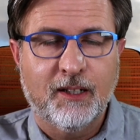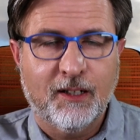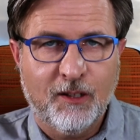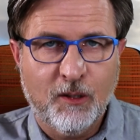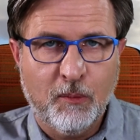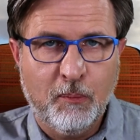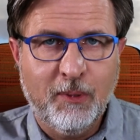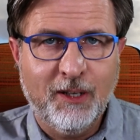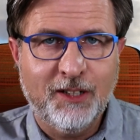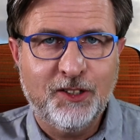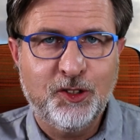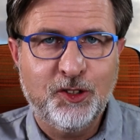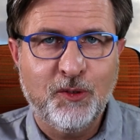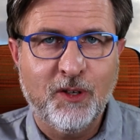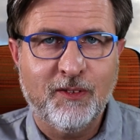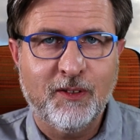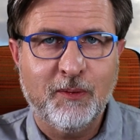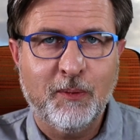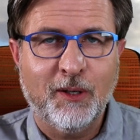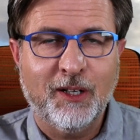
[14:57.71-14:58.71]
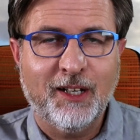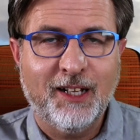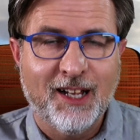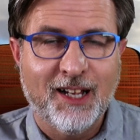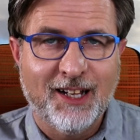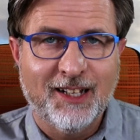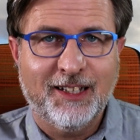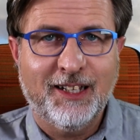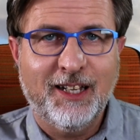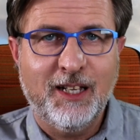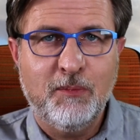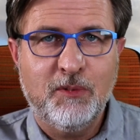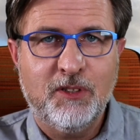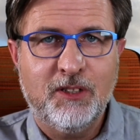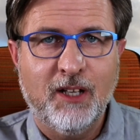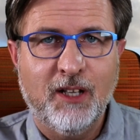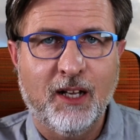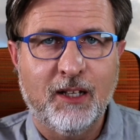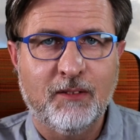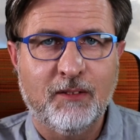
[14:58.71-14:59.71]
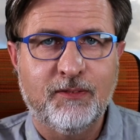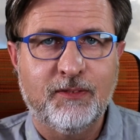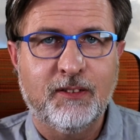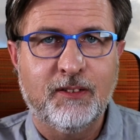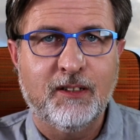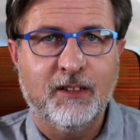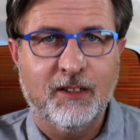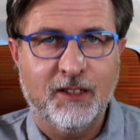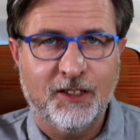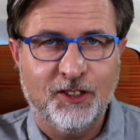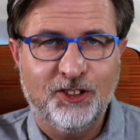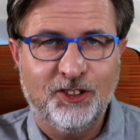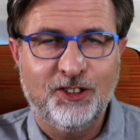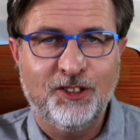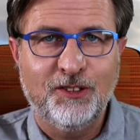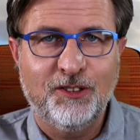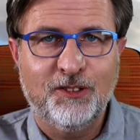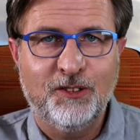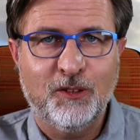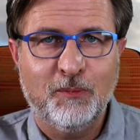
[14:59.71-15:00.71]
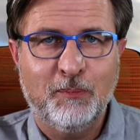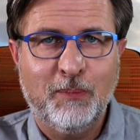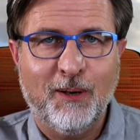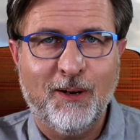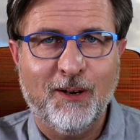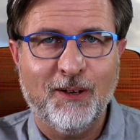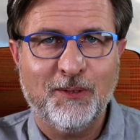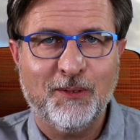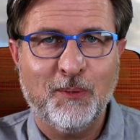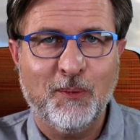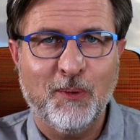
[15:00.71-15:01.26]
God bless you, everybody. Keep safe and choose your path